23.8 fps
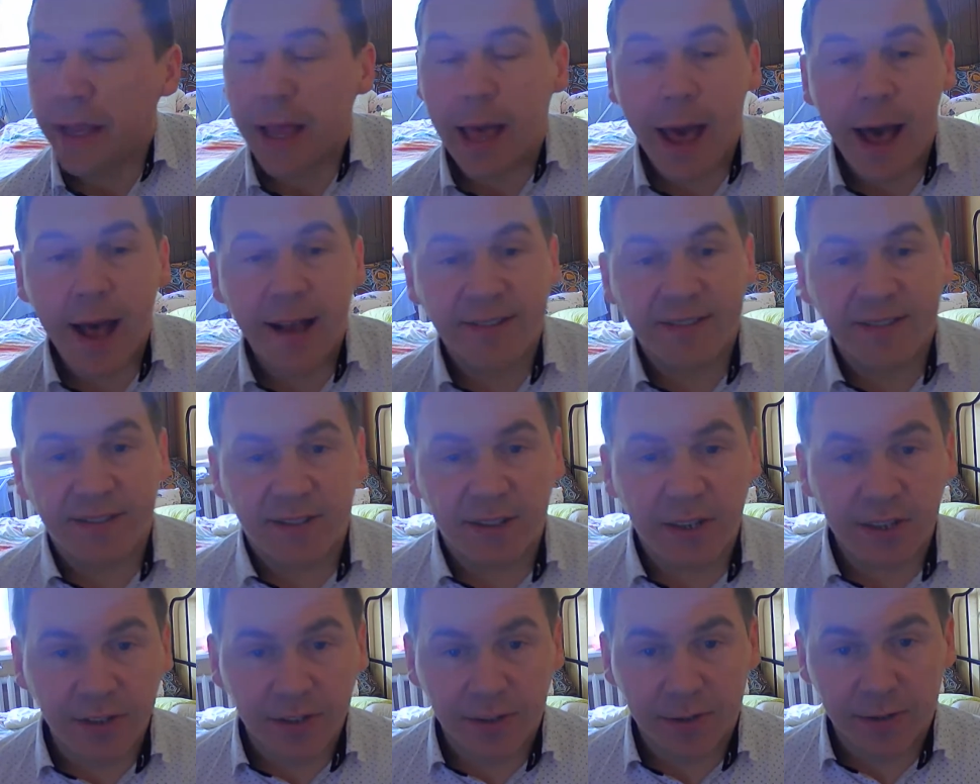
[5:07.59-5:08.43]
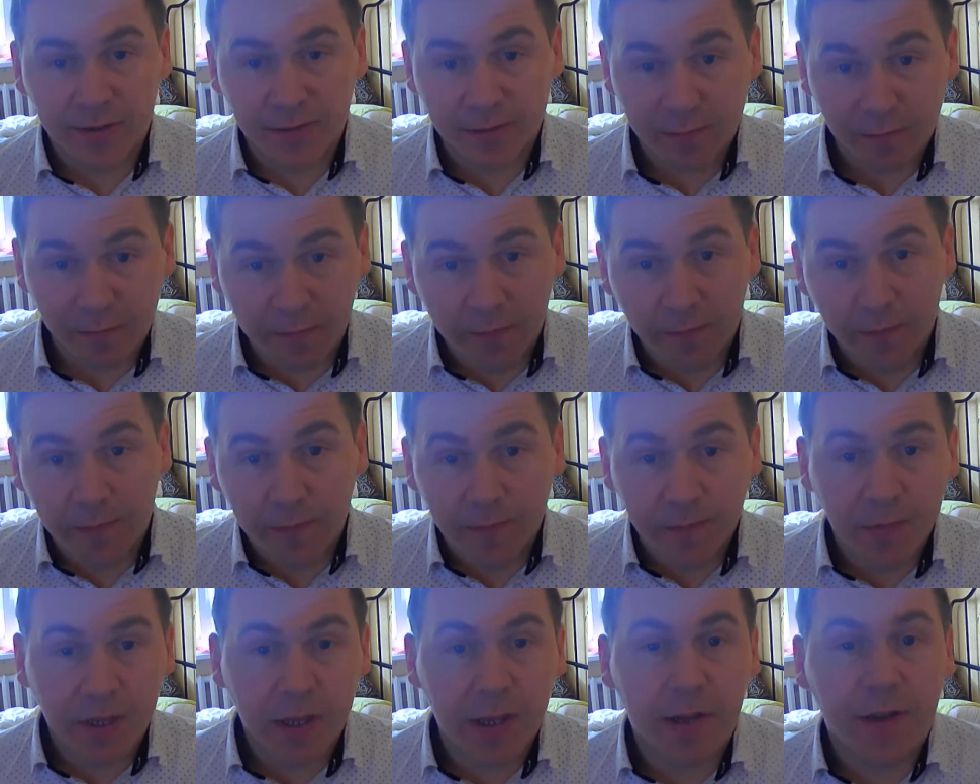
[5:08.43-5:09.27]
has certain
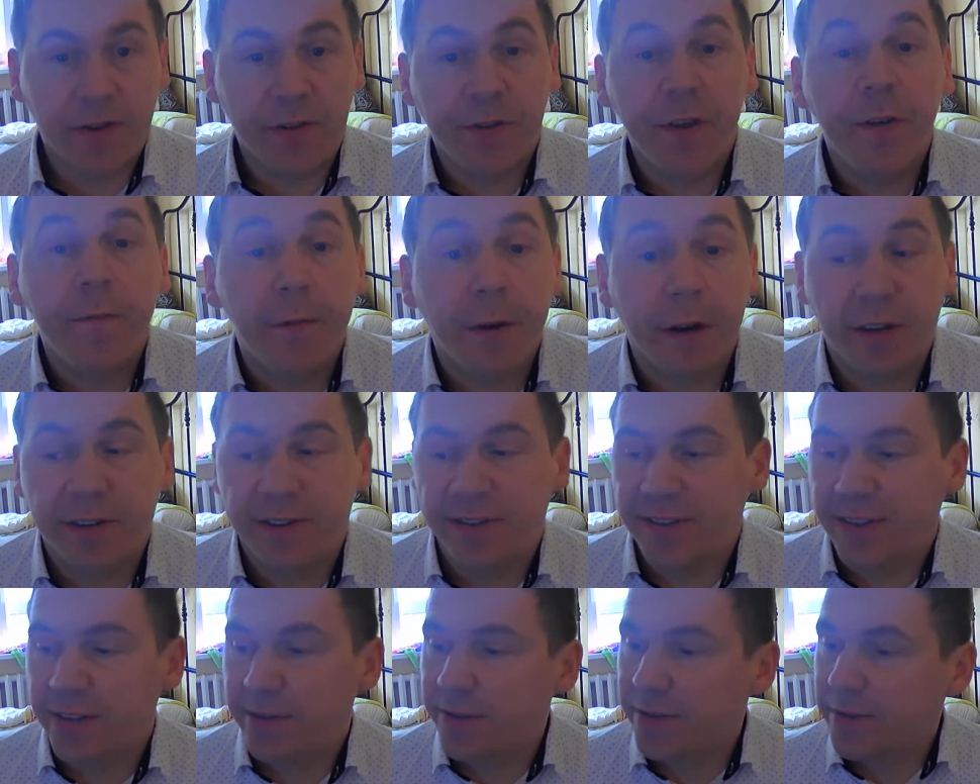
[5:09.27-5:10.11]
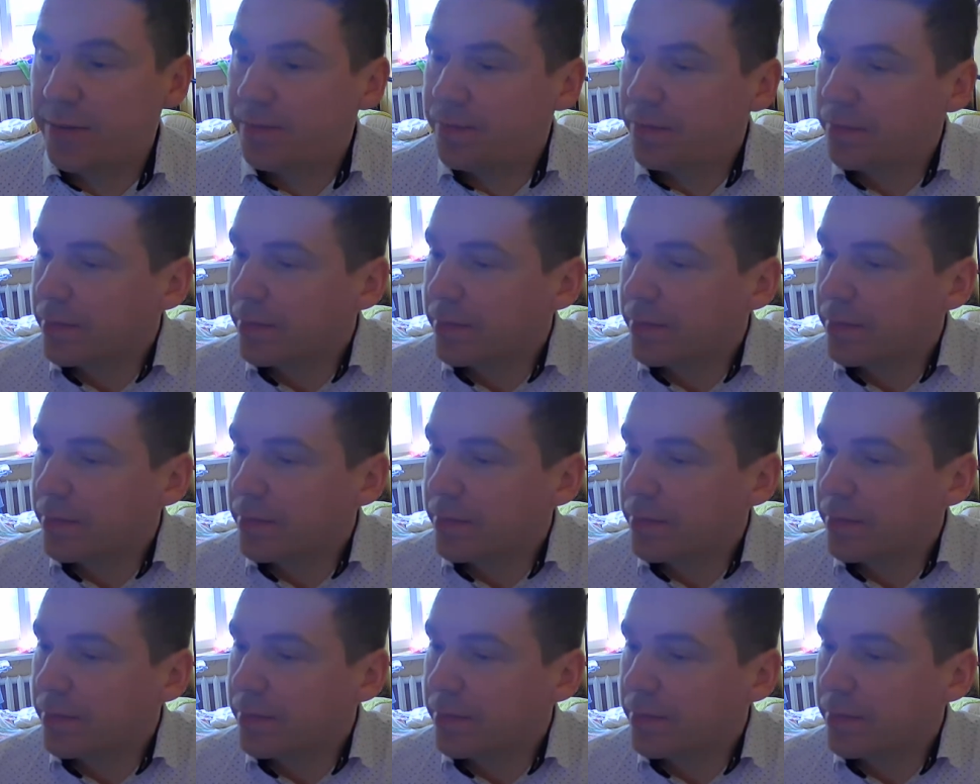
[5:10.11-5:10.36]
differences.